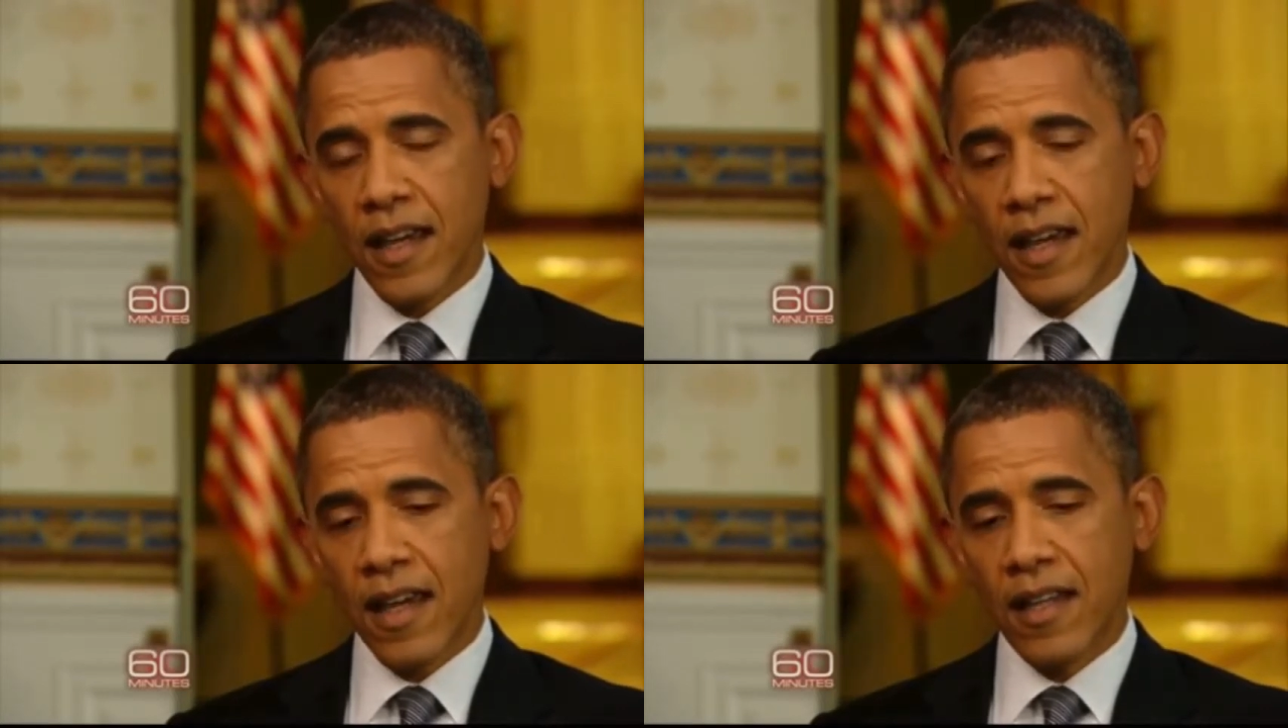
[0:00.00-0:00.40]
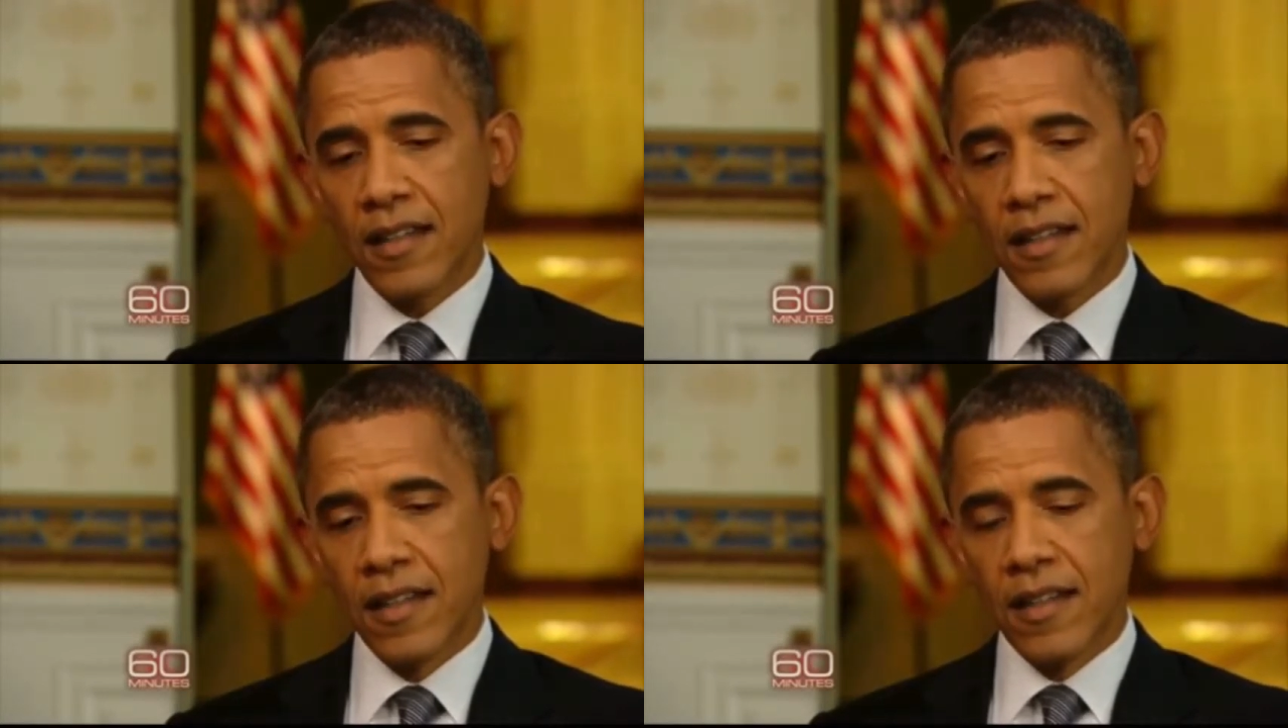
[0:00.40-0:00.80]

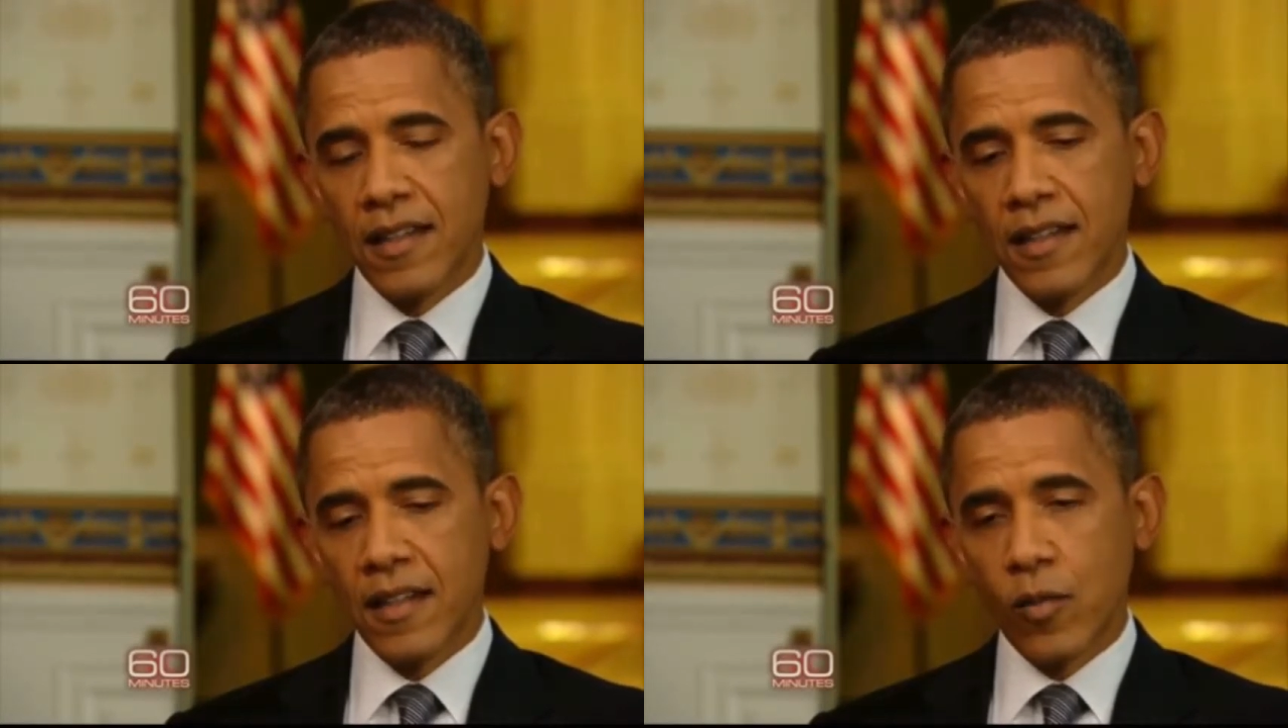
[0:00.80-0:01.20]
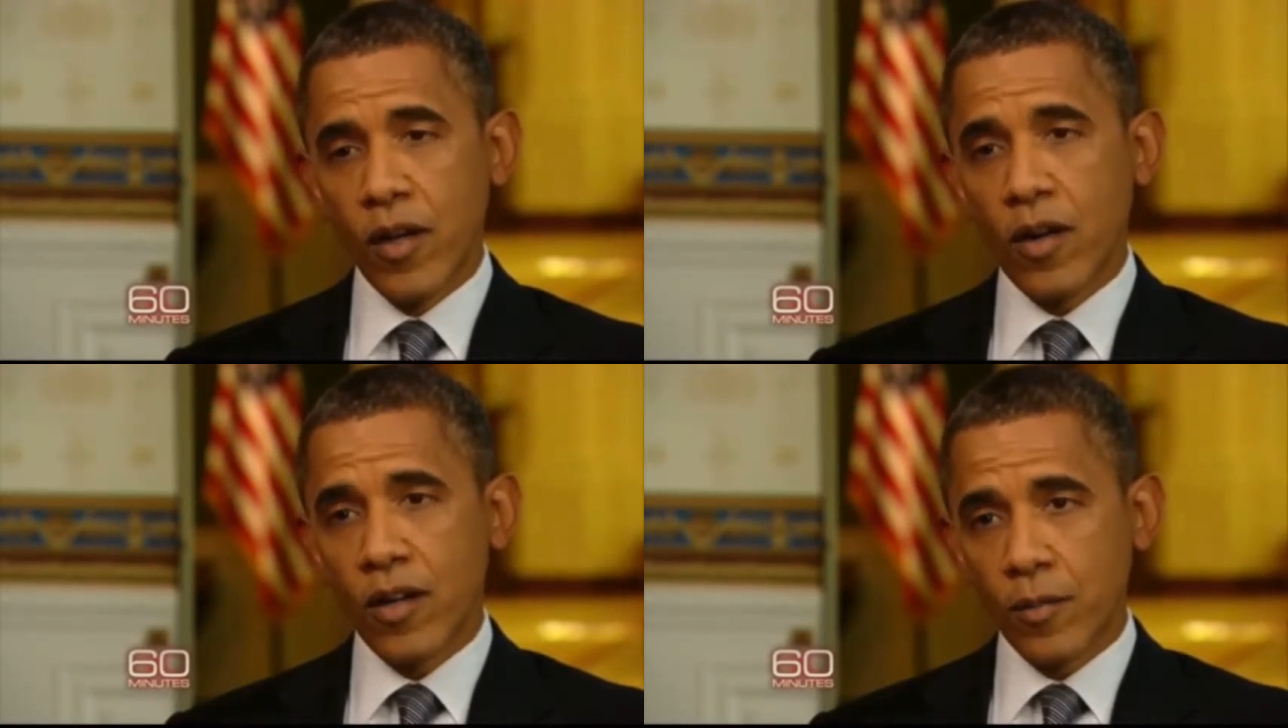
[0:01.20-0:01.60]
And uh,
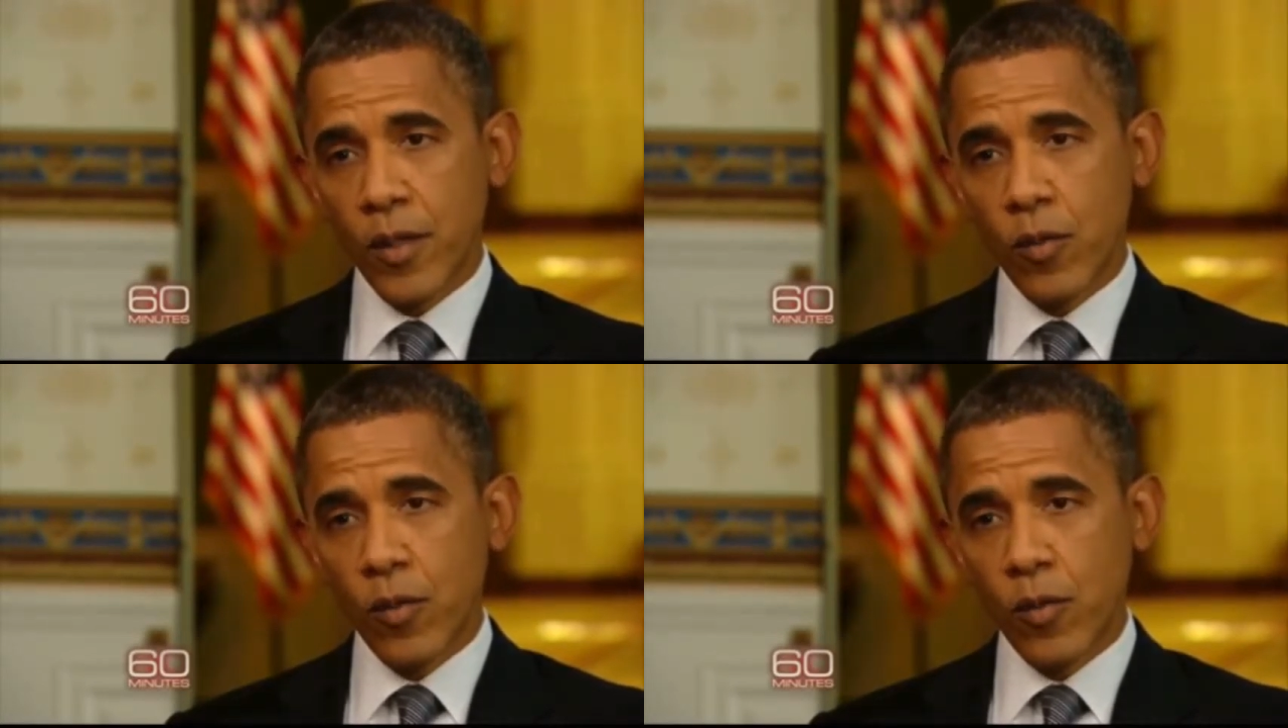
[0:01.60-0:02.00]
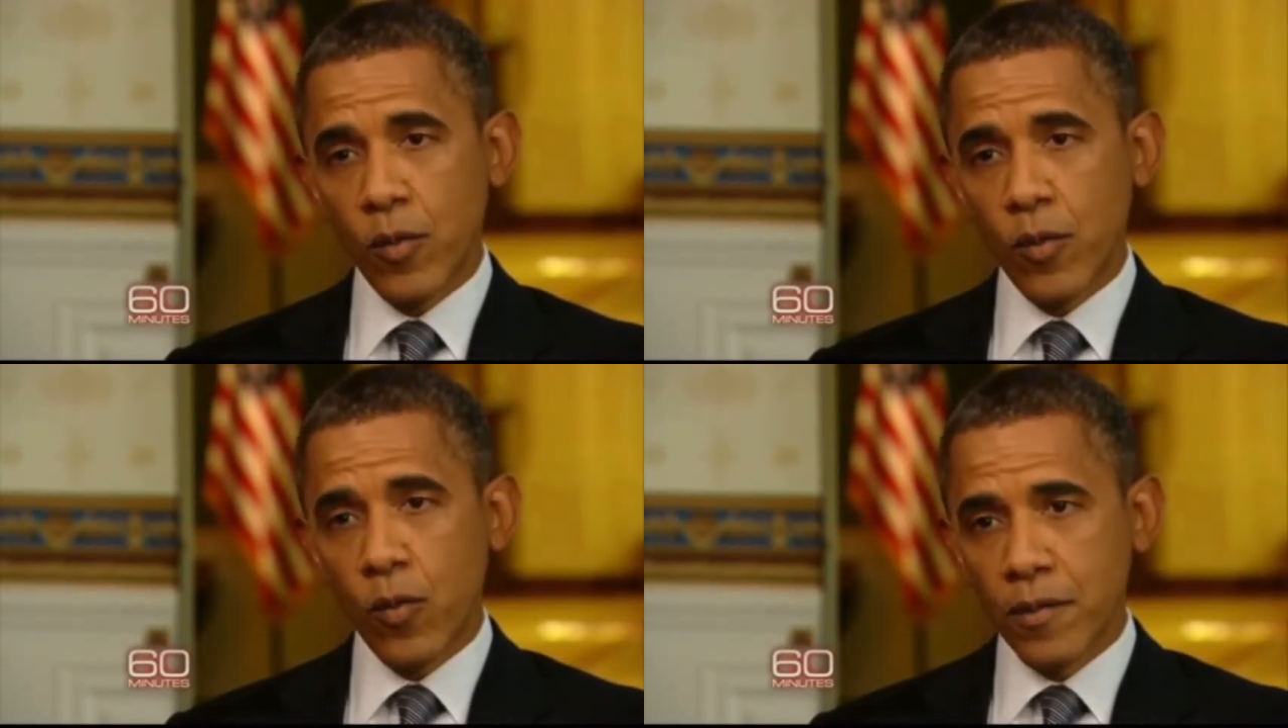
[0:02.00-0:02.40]
we are going to be
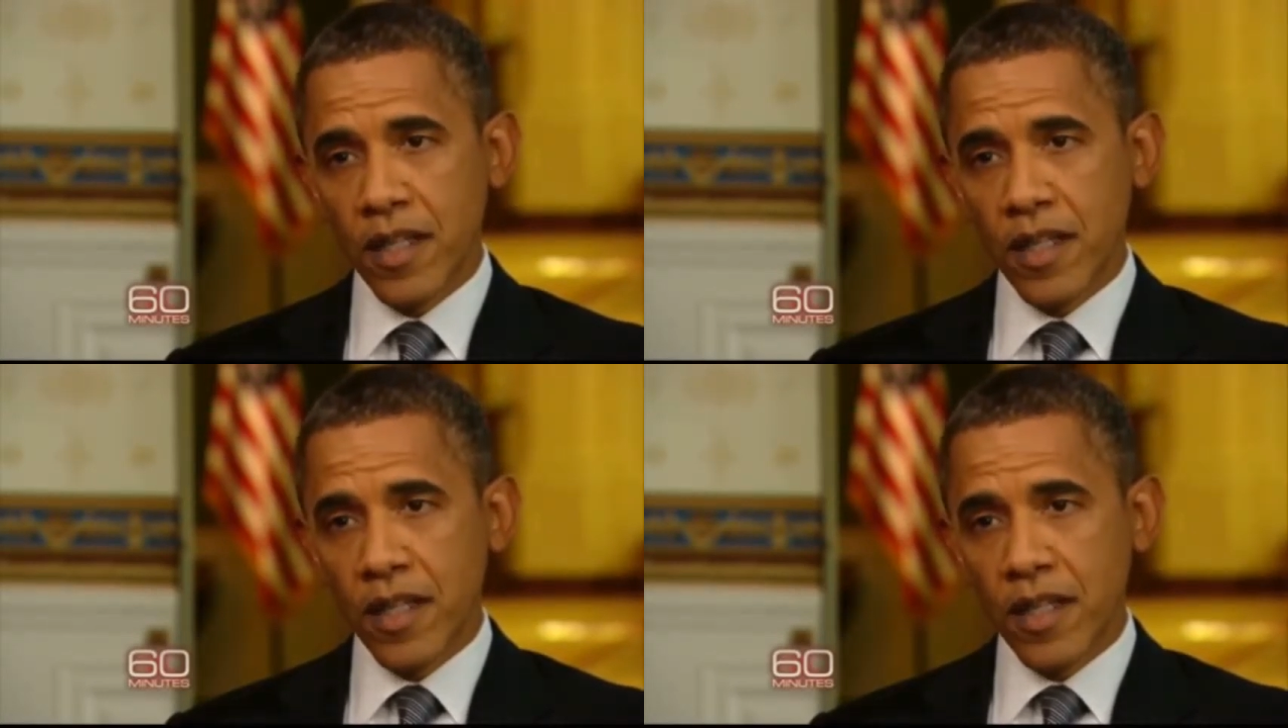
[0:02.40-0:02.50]
working with the